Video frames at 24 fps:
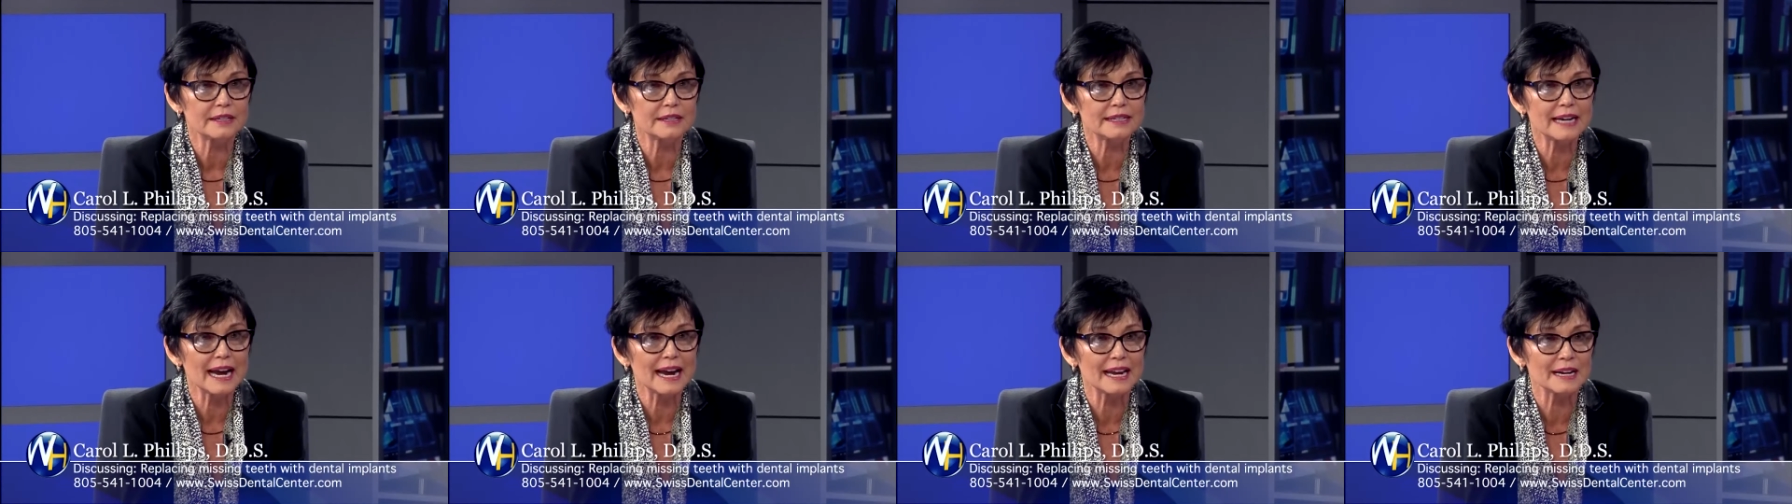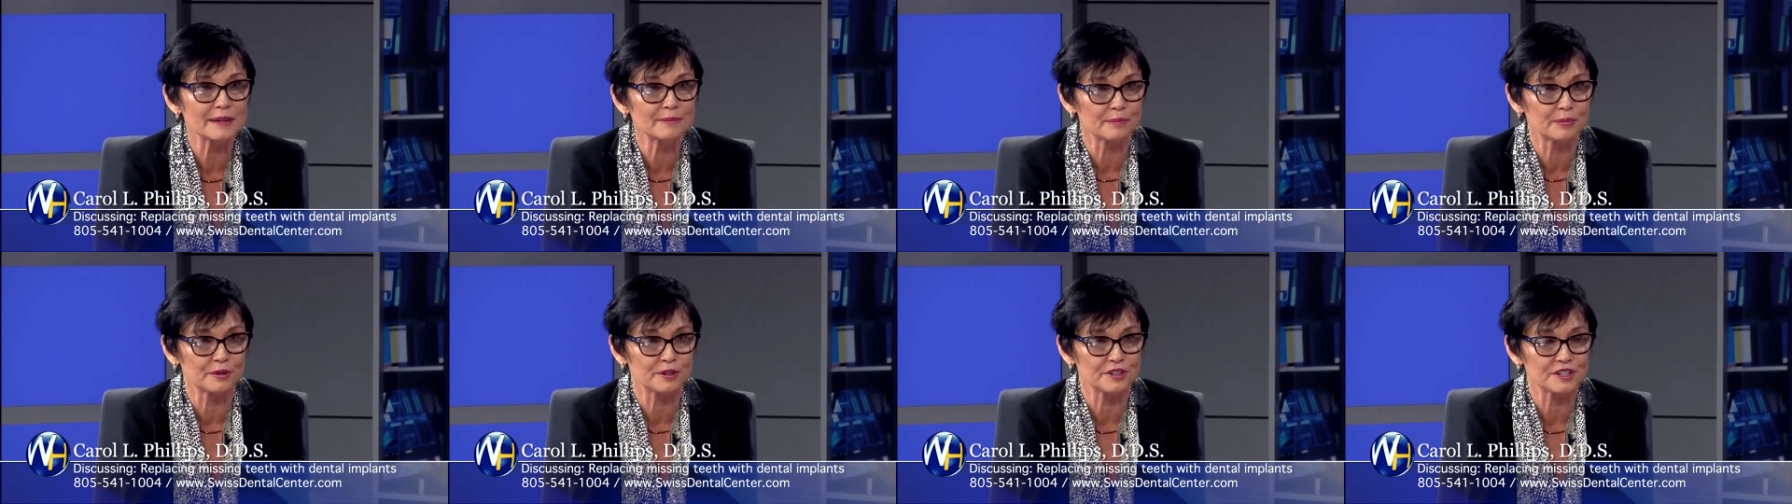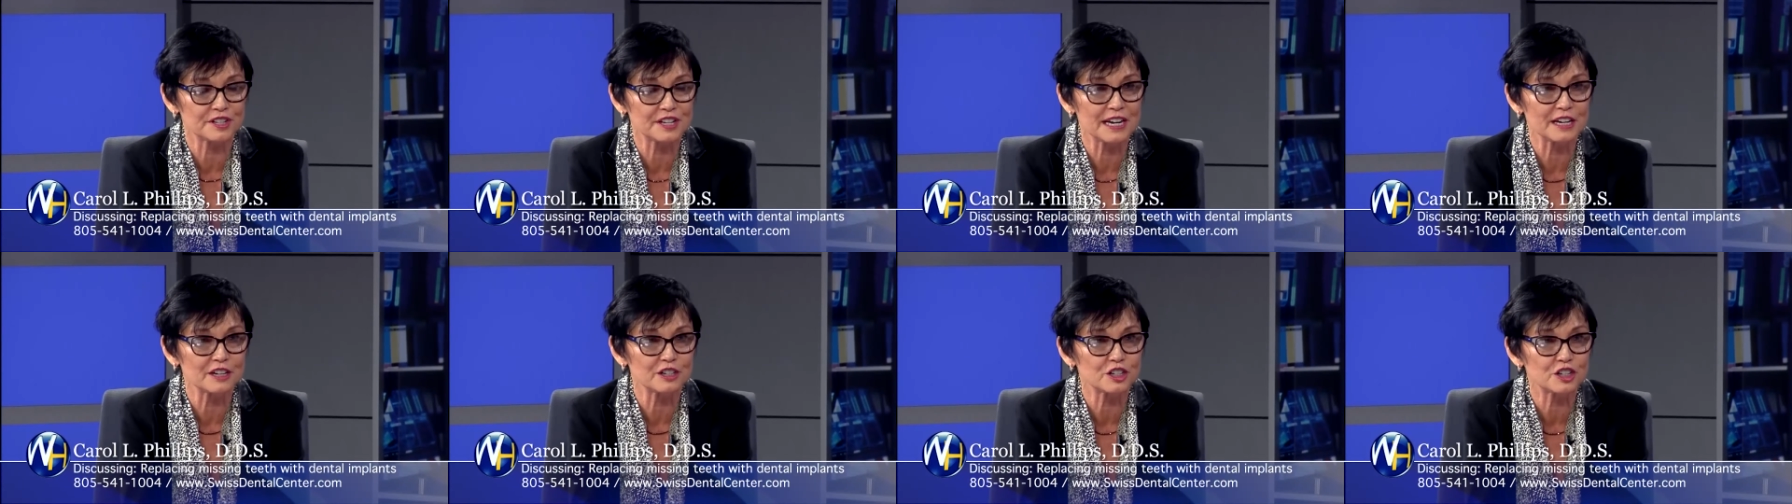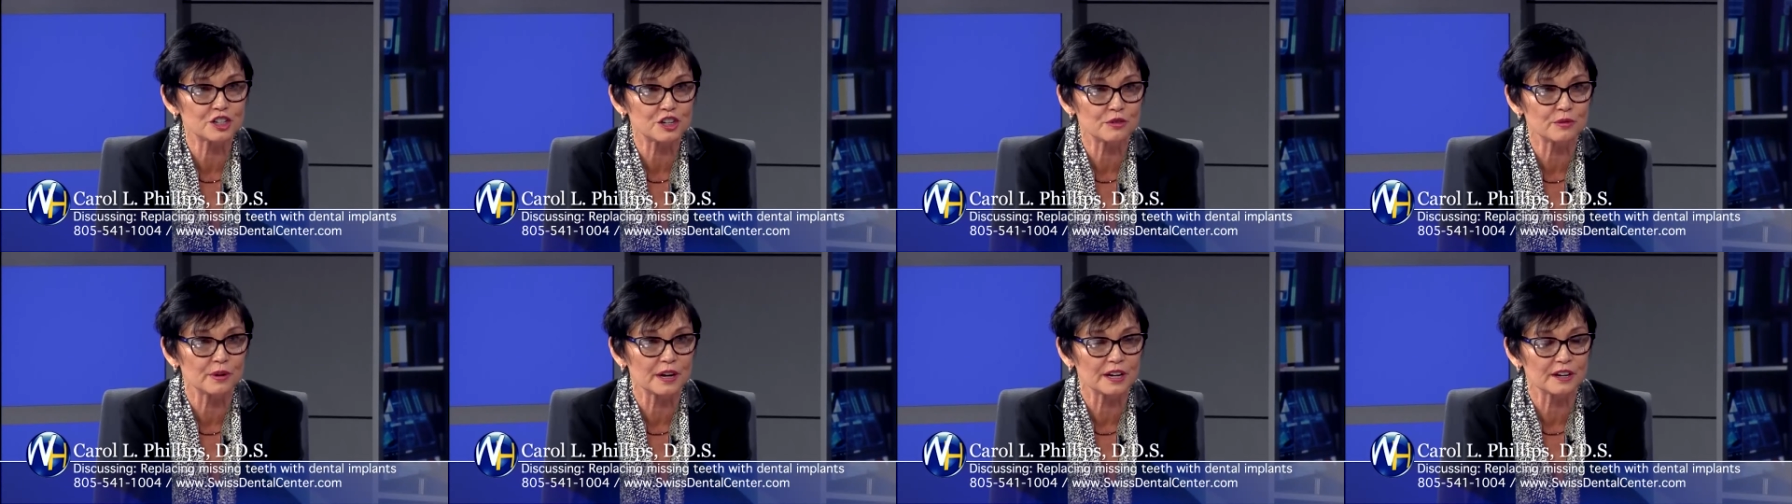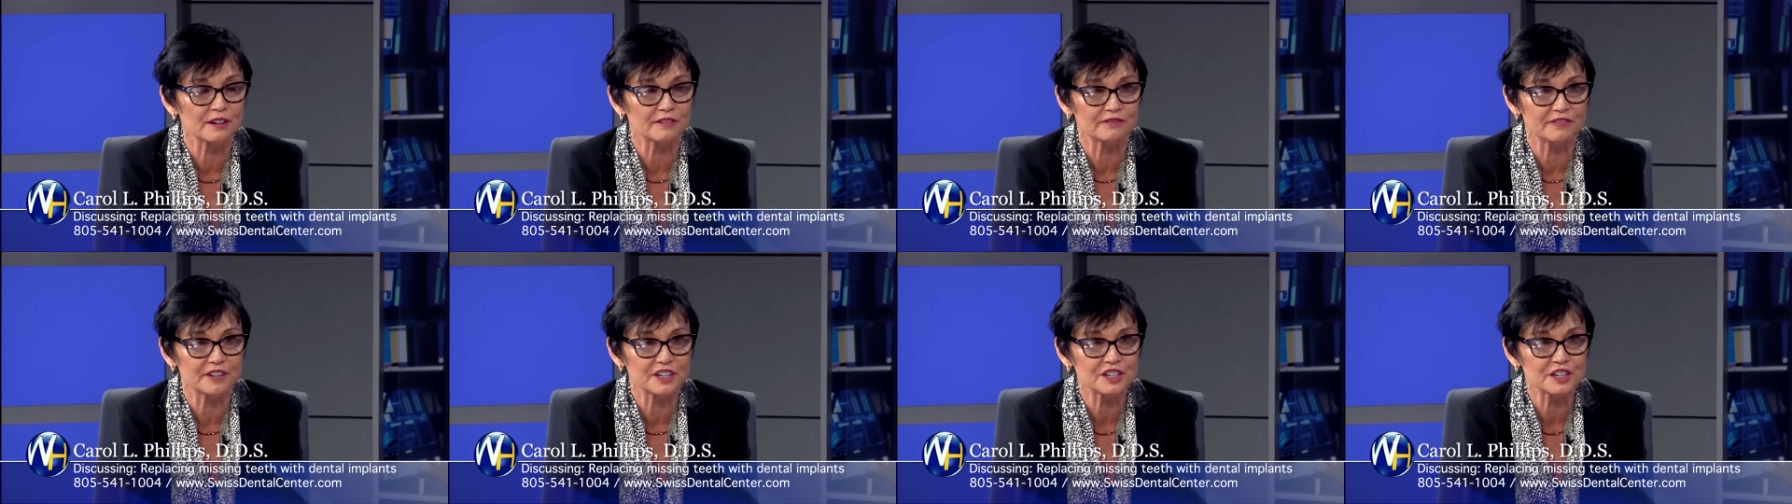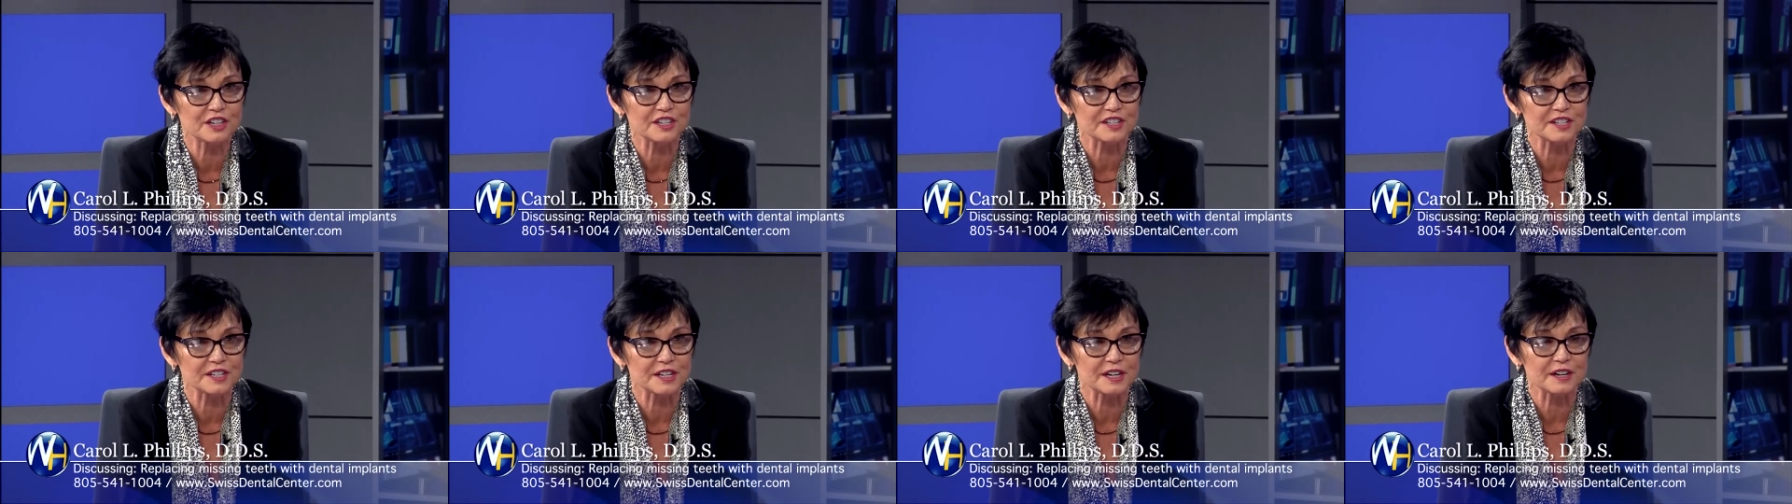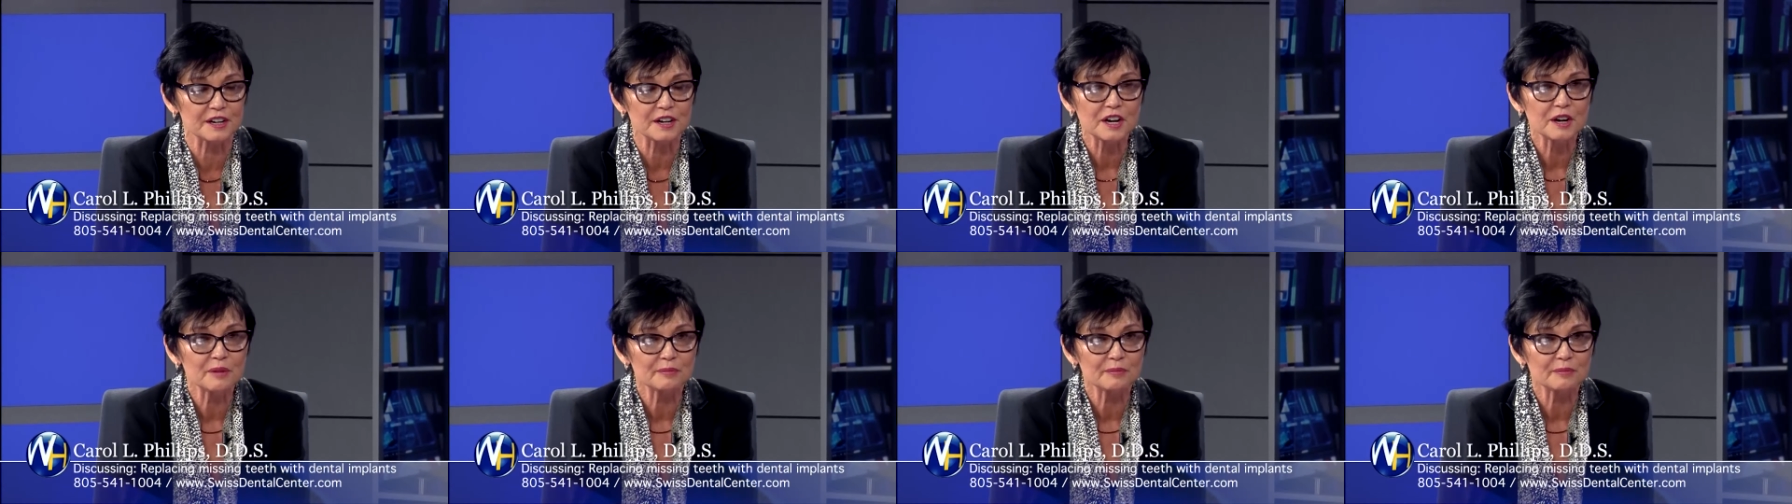10% chewing efficiency,